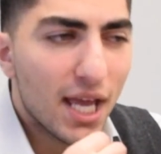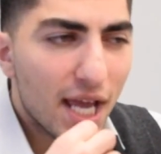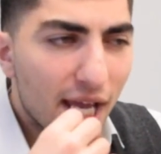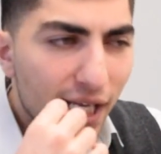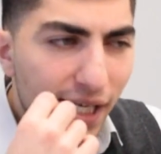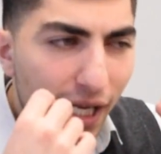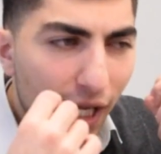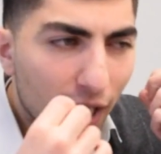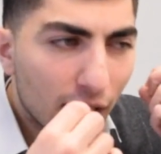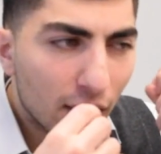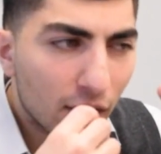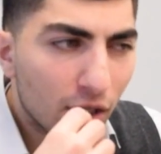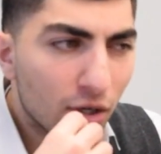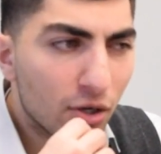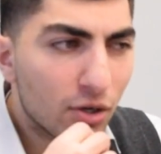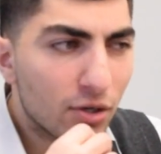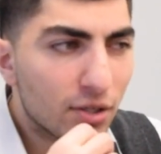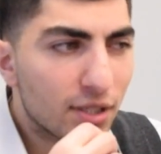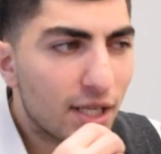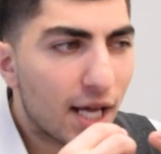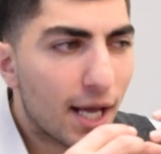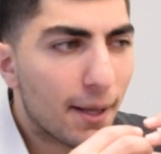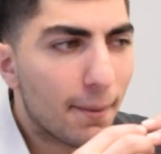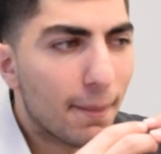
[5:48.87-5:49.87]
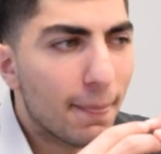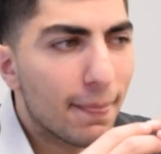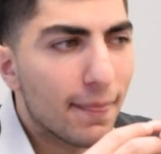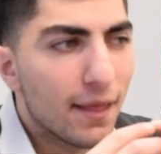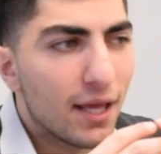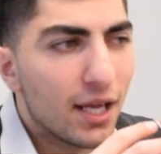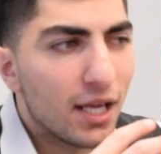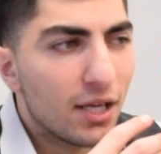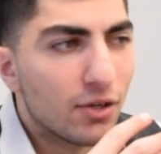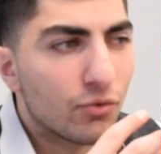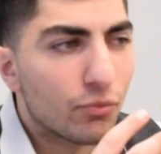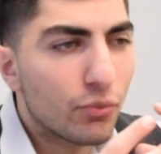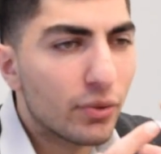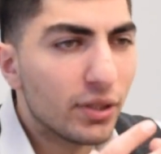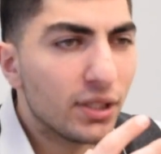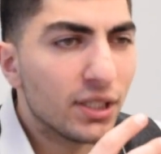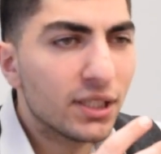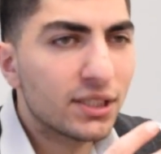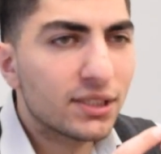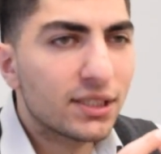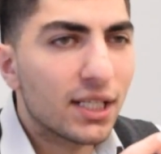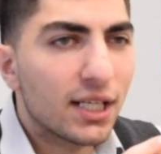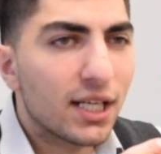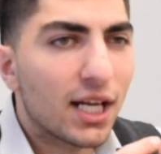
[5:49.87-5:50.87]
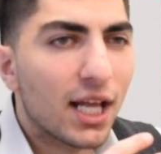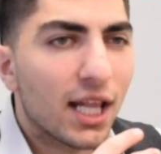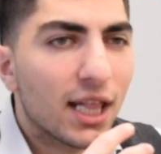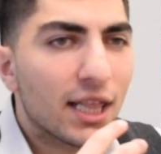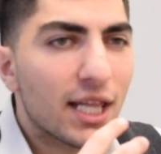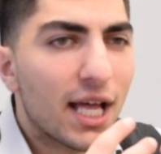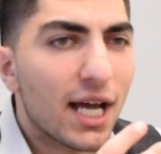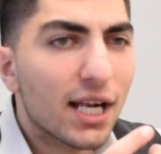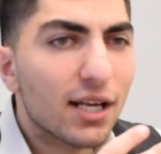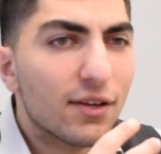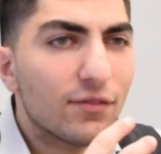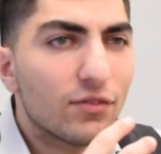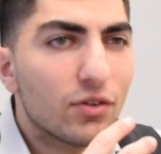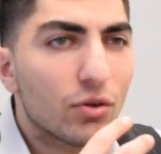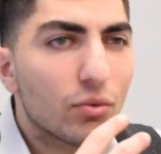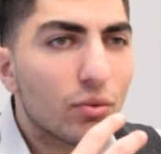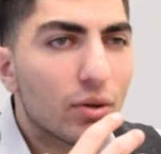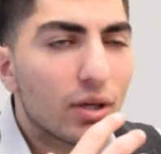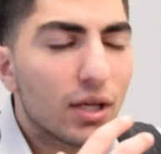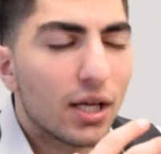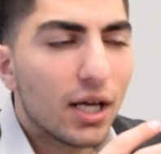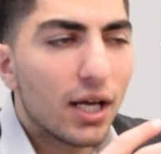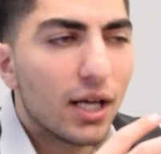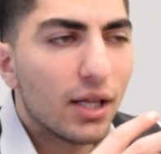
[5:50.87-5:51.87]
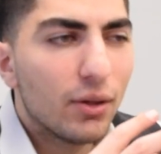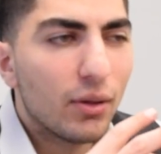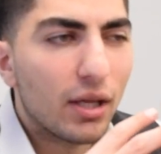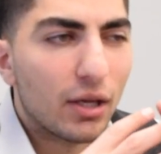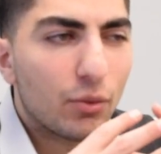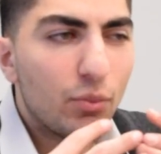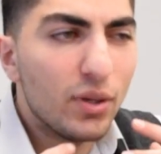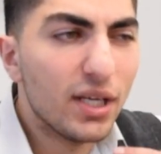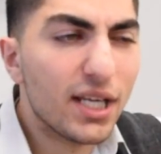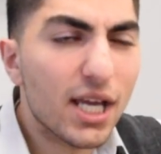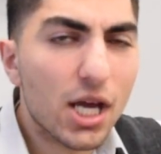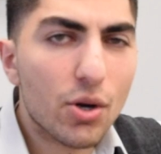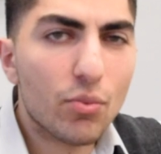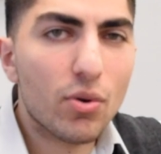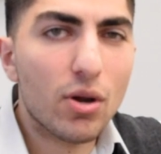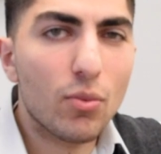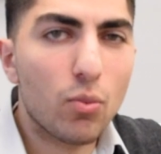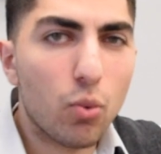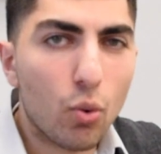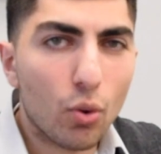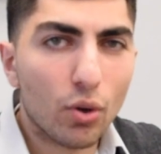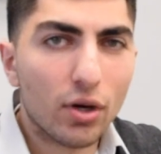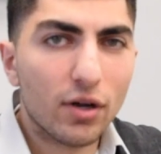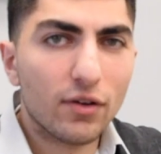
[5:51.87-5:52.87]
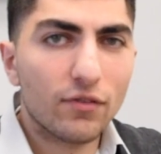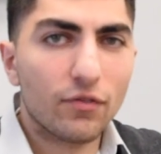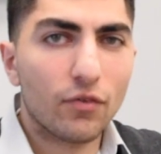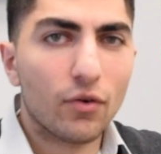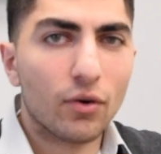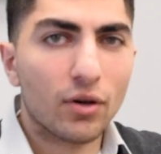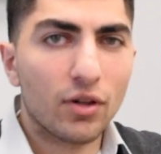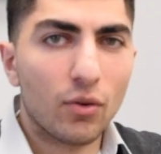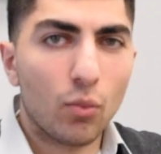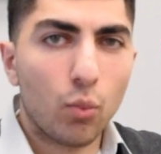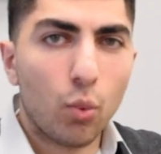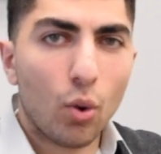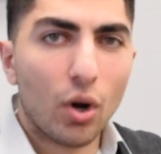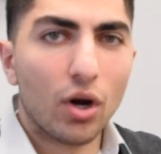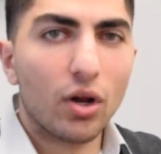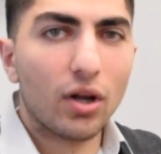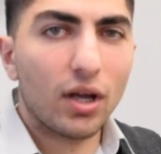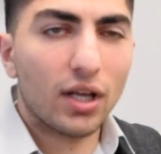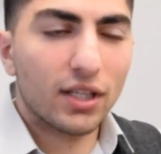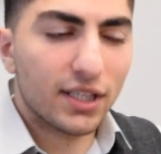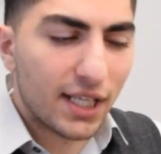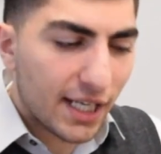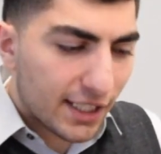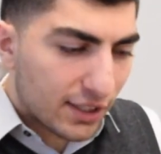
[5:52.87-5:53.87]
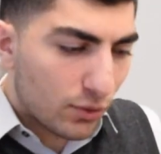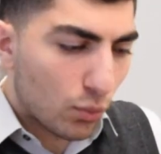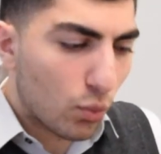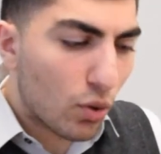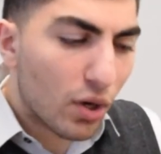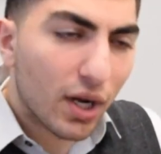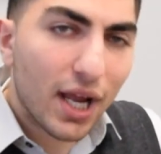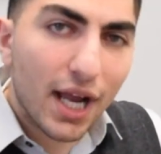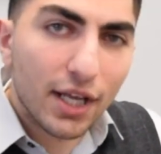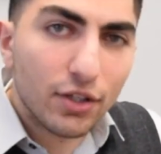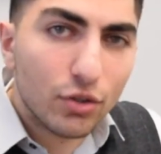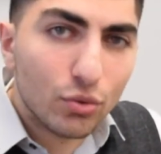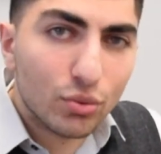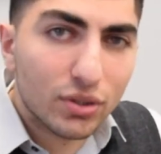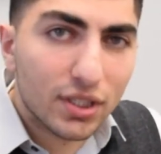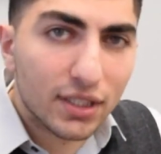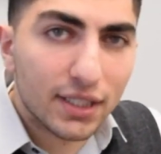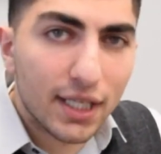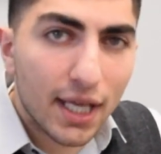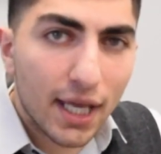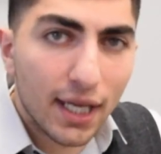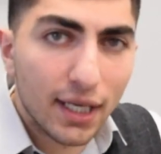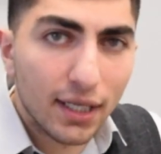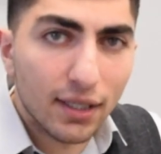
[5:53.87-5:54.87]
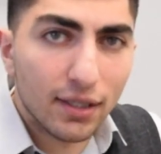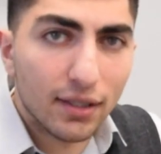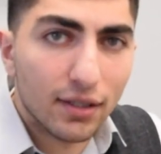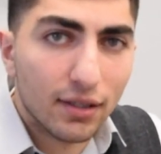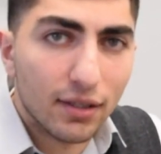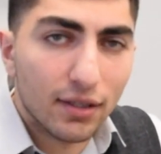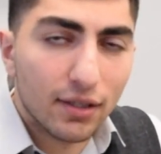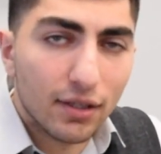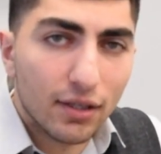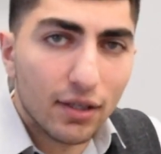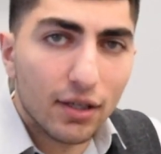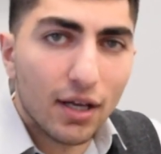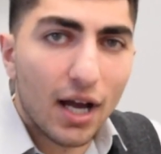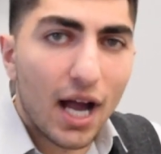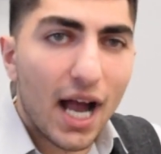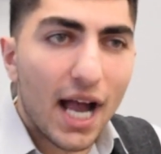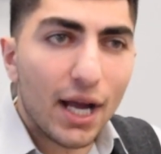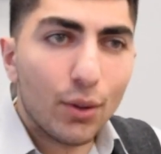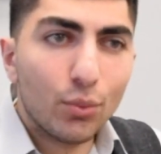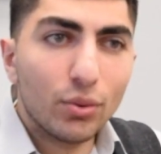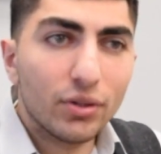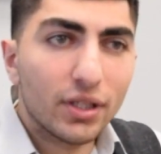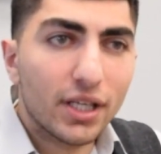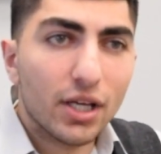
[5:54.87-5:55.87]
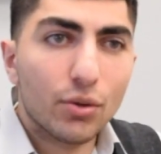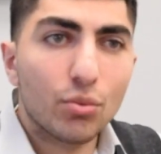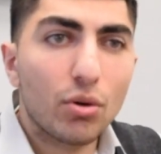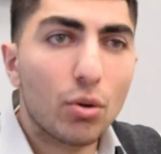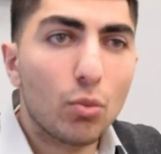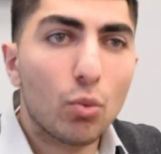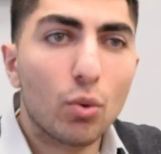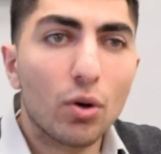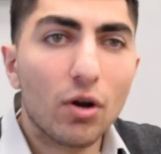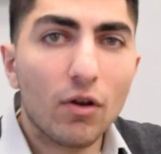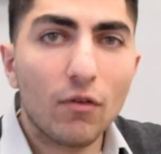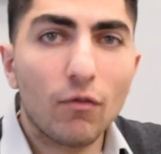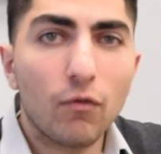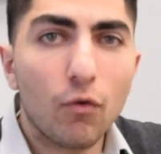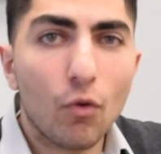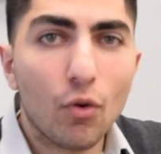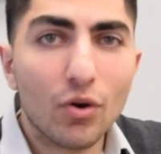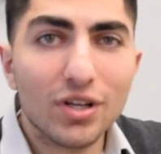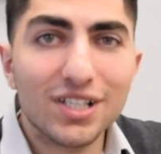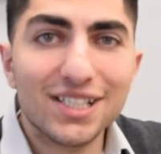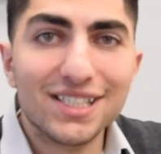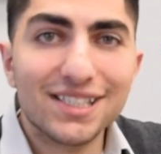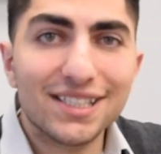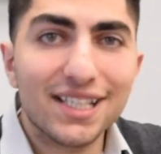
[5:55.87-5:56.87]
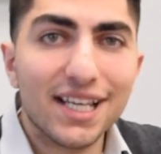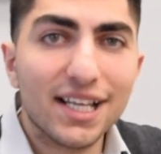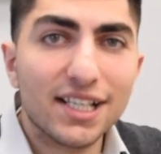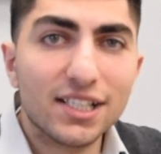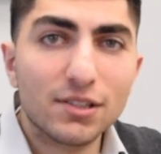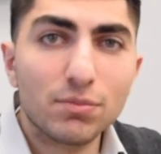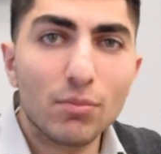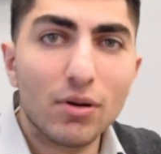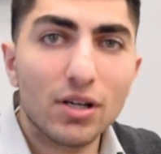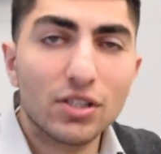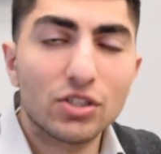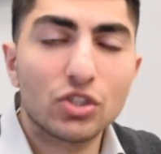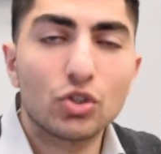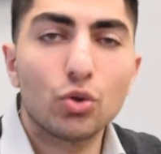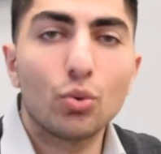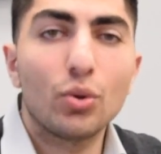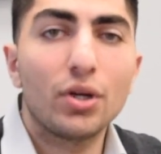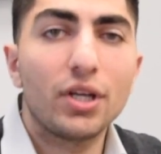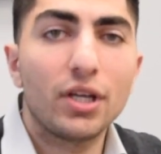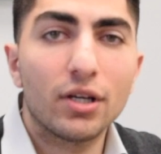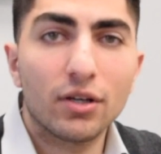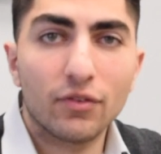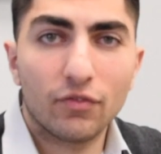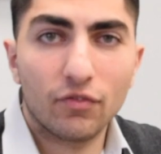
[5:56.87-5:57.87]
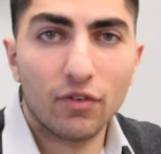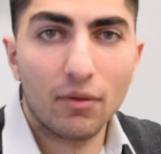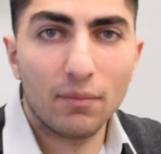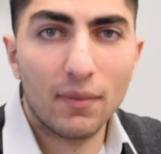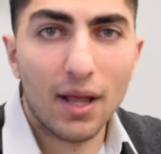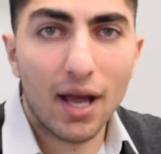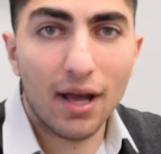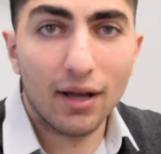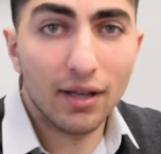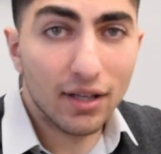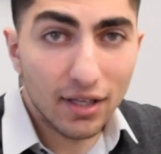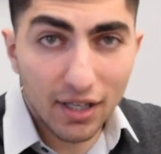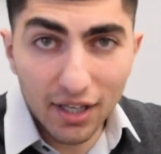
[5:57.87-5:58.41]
And I learned that in real estate, a lot of we get rewarded for the work, like the work I do today, I will get rewarded for 6 months to a year from now.